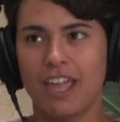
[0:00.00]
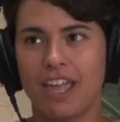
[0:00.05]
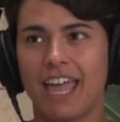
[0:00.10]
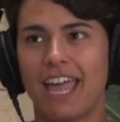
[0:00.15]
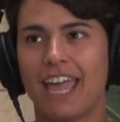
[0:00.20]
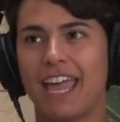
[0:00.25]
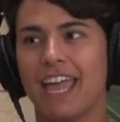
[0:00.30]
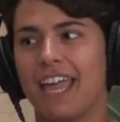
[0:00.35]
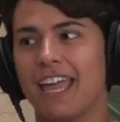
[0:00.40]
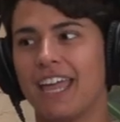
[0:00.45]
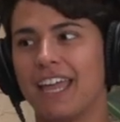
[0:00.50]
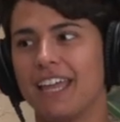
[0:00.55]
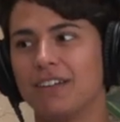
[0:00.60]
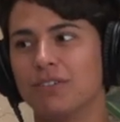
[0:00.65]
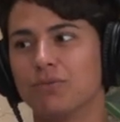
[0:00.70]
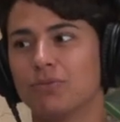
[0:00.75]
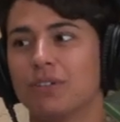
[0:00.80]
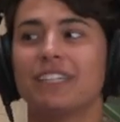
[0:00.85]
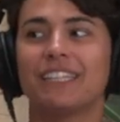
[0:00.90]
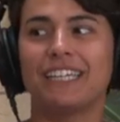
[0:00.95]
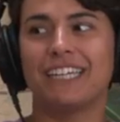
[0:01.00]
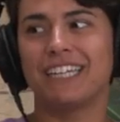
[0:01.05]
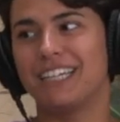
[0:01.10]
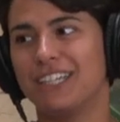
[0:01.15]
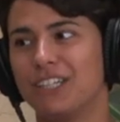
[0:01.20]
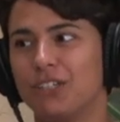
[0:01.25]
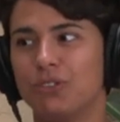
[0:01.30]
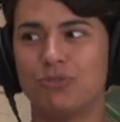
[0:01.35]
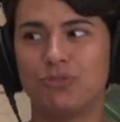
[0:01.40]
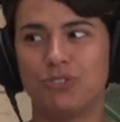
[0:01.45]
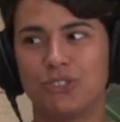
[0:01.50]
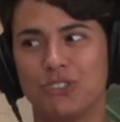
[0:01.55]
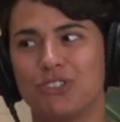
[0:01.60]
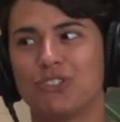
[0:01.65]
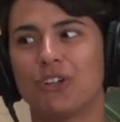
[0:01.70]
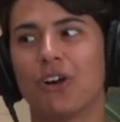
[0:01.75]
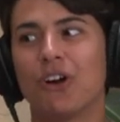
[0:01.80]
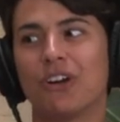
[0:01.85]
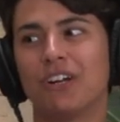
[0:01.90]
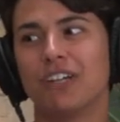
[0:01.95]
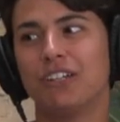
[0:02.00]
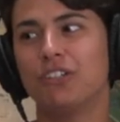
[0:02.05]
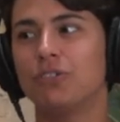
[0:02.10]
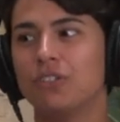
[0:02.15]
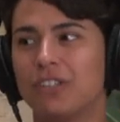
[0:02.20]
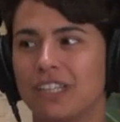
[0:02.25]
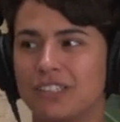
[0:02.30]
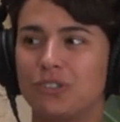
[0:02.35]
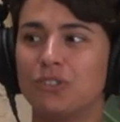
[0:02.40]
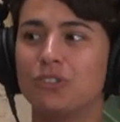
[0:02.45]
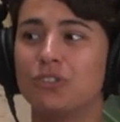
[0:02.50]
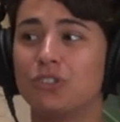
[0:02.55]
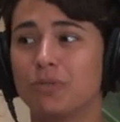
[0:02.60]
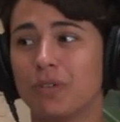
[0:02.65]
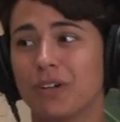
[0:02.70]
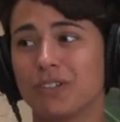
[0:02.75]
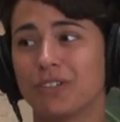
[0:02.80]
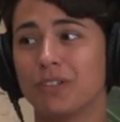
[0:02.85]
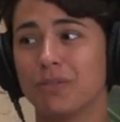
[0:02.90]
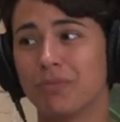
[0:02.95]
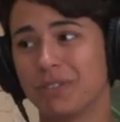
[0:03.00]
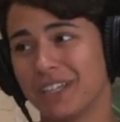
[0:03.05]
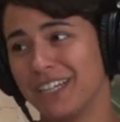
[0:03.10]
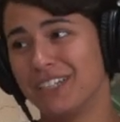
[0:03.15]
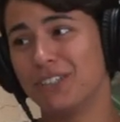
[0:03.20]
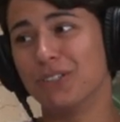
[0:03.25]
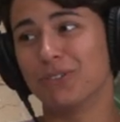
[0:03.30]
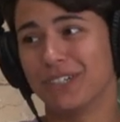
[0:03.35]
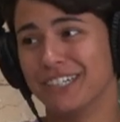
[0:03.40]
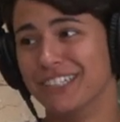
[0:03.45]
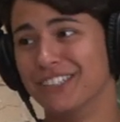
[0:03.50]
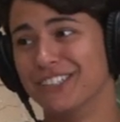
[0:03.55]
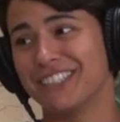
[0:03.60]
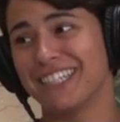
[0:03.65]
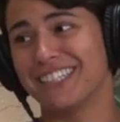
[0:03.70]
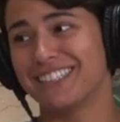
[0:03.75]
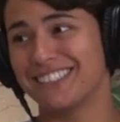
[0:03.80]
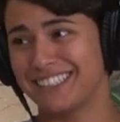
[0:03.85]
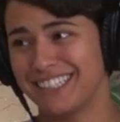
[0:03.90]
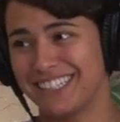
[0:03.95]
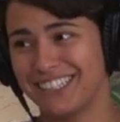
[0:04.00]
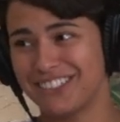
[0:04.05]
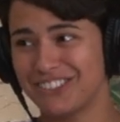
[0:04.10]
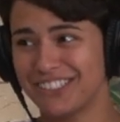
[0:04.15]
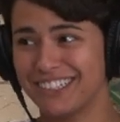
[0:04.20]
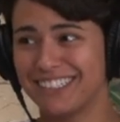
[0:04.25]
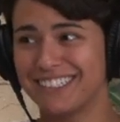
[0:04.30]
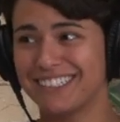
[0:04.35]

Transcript: And really, you've just already, you, as soon as you walked on the plane, you were in your destination.